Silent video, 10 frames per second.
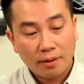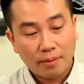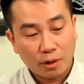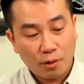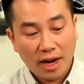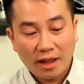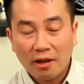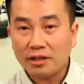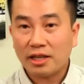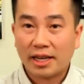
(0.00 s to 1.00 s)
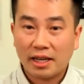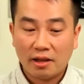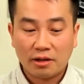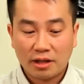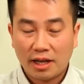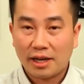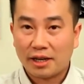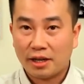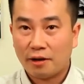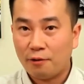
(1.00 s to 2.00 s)
But the way it looks like
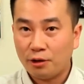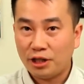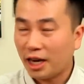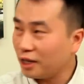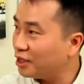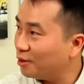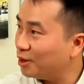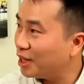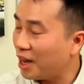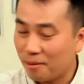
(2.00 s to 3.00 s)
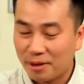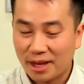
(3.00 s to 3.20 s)
a Fuji X series camera